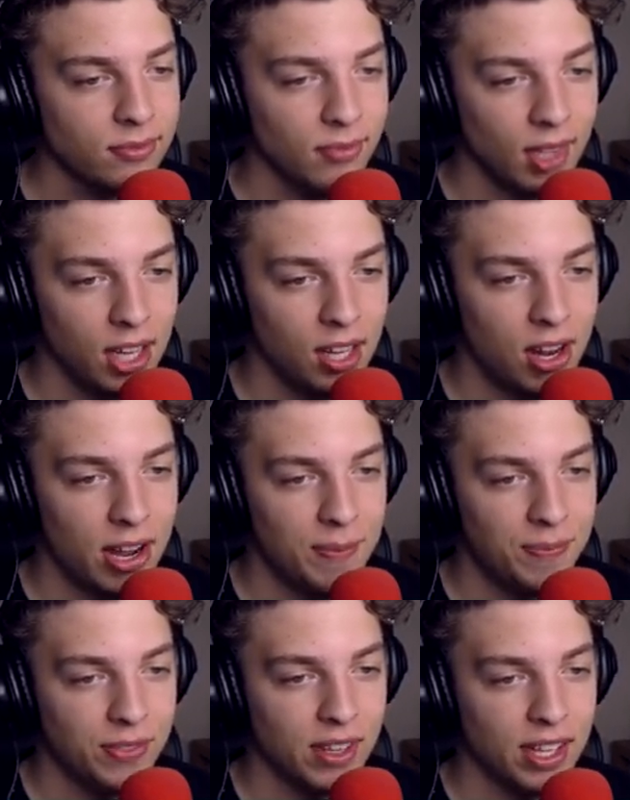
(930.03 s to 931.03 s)
I think so. All
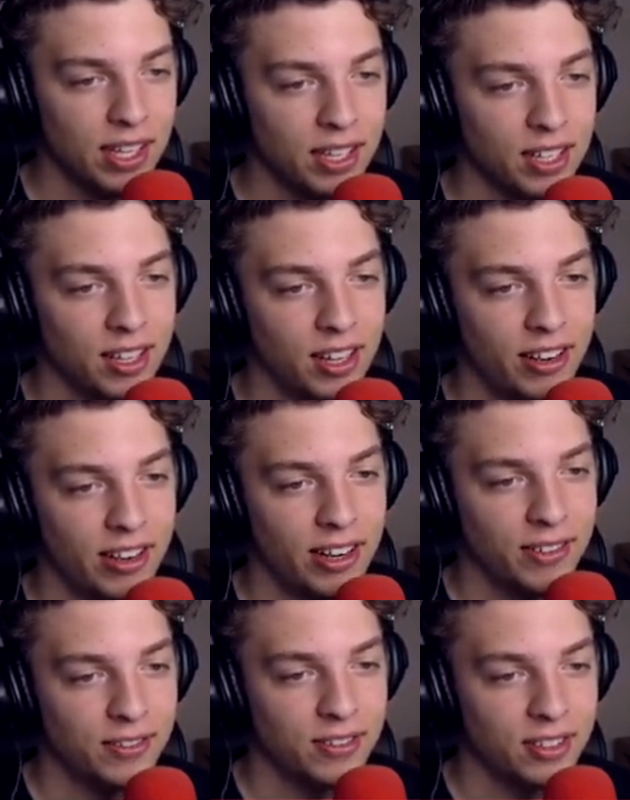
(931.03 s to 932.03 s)
right. I got all right, all right.
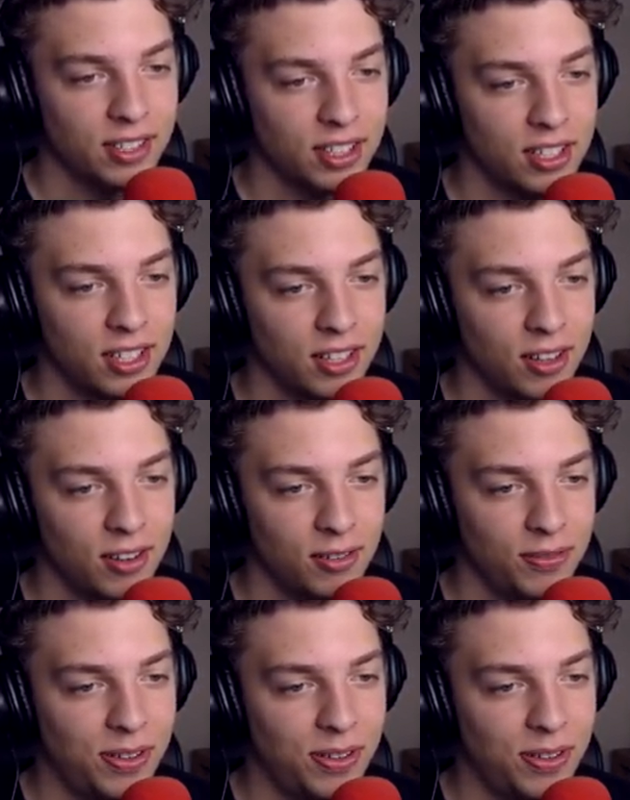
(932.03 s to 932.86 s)
who's going to win this battle? Oh.